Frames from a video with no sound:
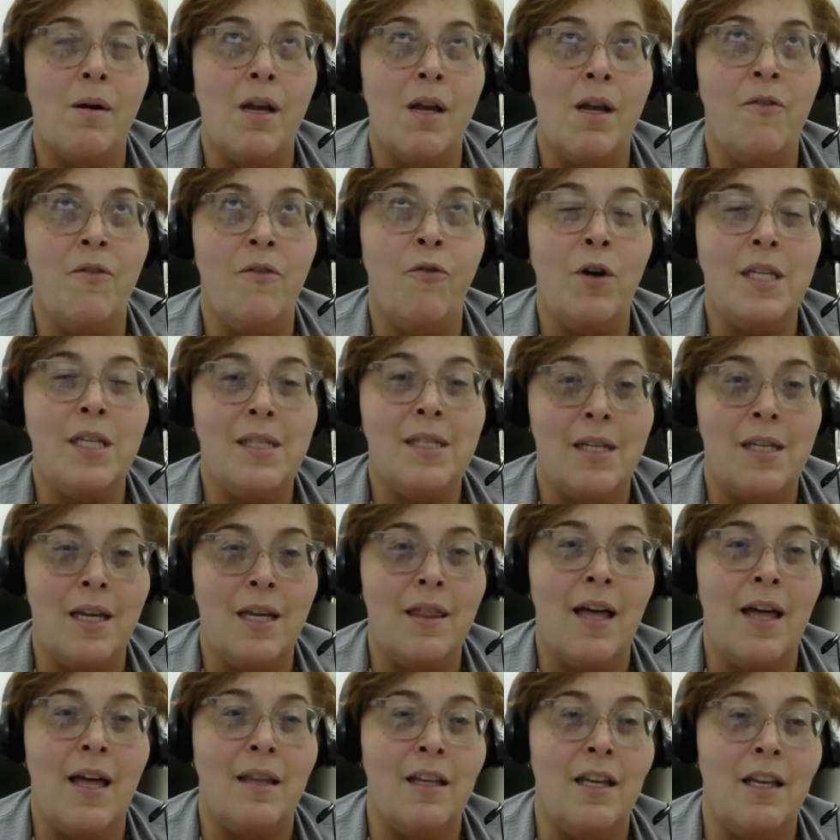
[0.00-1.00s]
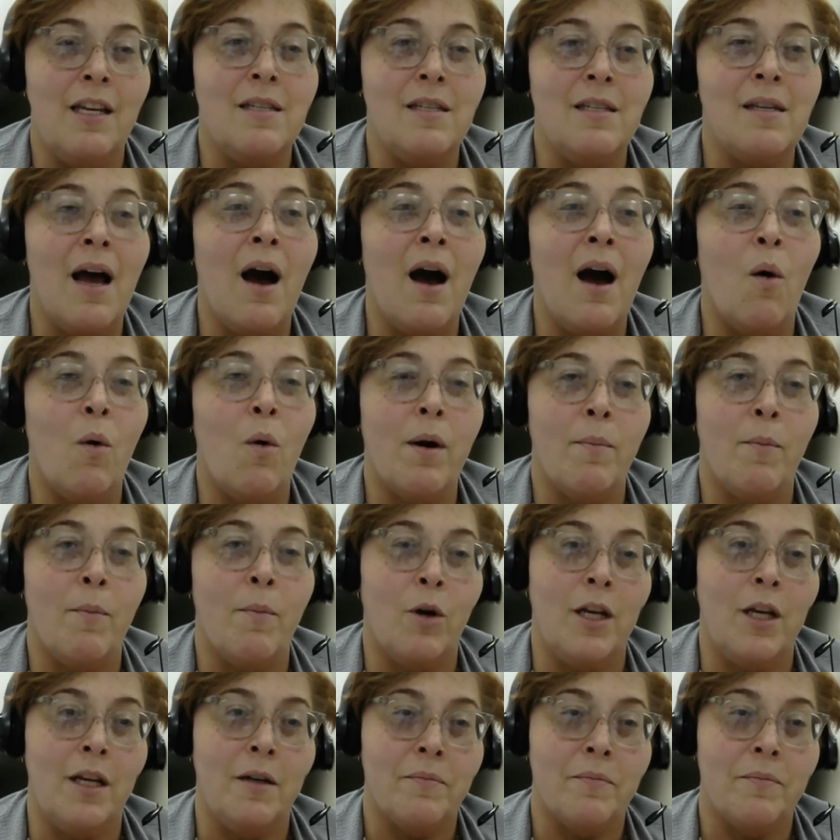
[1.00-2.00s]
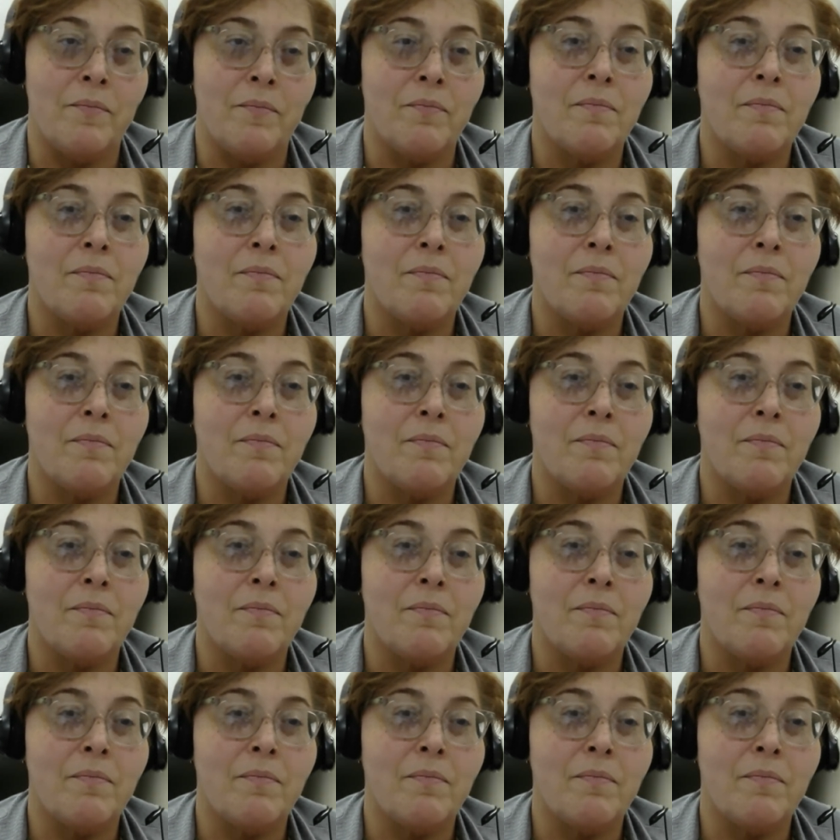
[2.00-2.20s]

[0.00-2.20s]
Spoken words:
if we see that it is our money.